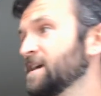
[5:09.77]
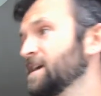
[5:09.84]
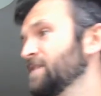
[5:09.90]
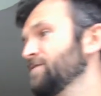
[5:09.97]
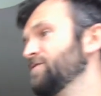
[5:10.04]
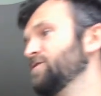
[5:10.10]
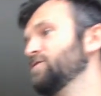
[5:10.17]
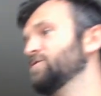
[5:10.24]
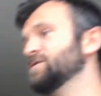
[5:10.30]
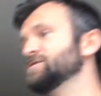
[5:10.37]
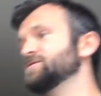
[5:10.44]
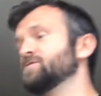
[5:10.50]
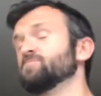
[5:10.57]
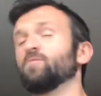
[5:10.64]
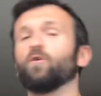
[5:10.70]
If you can
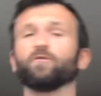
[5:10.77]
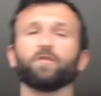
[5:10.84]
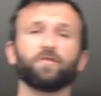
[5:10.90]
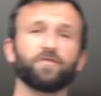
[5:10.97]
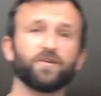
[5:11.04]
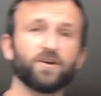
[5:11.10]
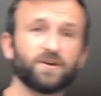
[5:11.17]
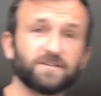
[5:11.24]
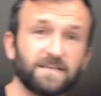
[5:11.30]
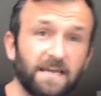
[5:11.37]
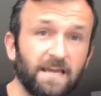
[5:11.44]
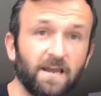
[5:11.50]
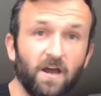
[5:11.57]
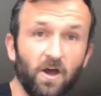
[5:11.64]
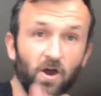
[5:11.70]
do more than
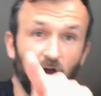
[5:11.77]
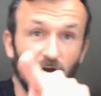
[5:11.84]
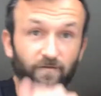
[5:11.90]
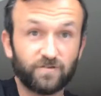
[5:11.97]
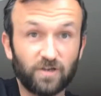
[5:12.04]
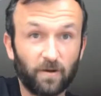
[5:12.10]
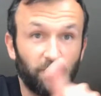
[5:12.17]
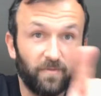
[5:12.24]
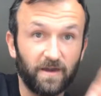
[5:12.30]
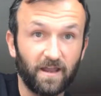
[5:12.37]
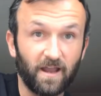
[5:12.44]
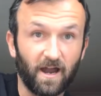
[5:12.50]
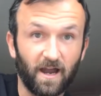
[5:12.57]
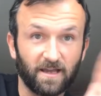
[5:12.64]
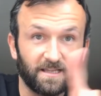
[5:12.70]
30 of
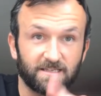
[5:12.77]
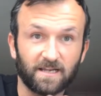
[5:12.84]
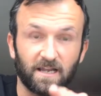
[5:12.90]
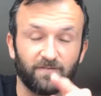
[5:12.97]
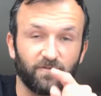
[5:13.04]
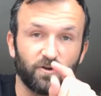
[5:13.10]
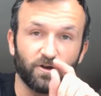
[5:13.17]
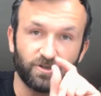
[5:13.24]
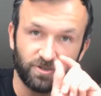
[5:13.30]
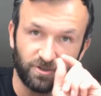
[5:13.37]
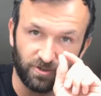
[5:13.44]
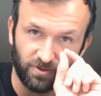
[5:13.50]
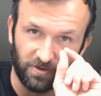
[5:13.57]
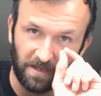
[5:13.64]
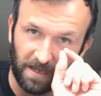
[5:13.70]
jumping either side of a cushion, you're
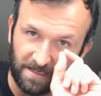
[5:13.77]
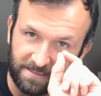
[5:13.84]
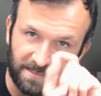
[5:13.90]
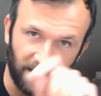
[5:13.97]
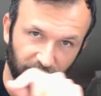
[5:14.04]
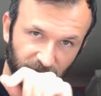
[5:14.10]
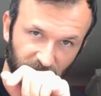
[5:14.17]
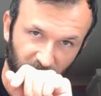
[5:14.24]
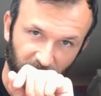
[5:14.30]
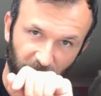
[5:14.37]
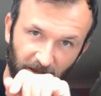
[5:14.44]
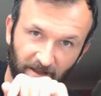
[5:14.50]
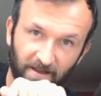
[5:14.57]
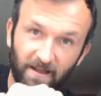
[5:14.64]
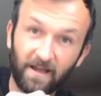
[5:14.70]
doing exceptionally
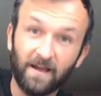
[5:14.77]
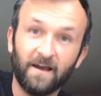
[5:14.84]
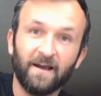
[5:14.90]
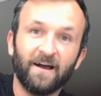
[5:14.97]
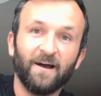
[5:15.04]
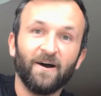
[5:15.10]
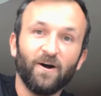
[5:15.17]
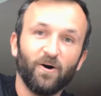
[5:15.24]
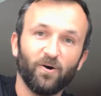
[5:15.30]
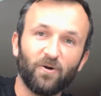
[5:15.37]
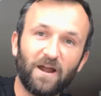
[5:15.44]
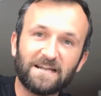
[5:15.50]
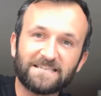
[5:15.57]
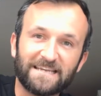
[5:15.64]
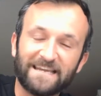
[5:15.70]
well.
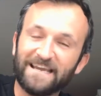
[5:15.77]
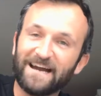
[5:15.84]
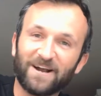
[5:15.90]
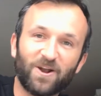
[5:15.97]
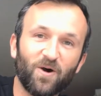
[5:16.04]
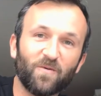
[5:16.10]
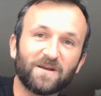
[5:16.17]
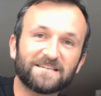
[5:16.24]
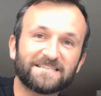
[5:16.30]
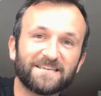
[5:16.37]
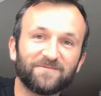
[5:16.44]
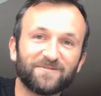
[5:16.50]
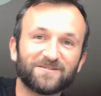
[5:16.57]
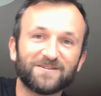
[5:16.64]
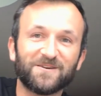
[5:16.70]
Alrighty, I can't wait to see
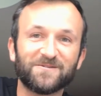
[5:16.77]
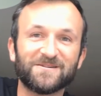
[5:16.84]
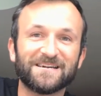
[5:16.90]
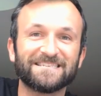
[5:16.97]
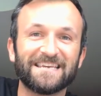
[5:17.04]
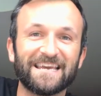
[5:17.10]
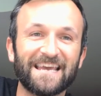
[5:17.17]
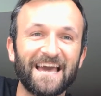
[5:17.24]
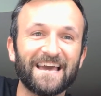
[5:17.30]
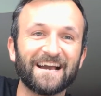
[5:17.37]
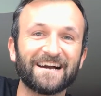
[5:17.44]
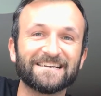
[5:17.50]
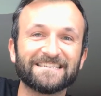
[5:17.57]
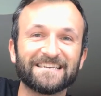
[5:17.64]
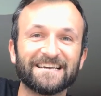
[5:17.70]
what you do. Take care,
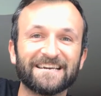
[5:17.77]
guys.